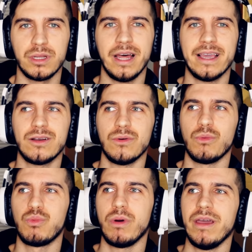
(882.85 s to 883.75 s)
but like
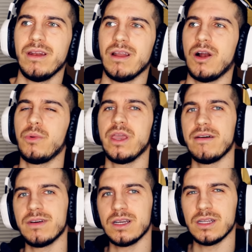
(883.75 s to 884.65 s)
when are we
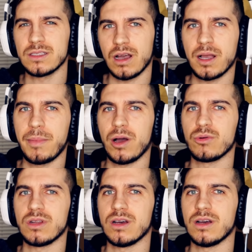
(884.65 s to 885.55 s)
ever gonna talk
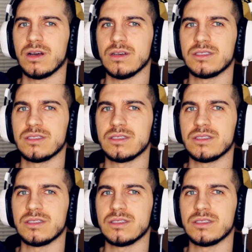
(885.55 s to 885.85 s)
about uh,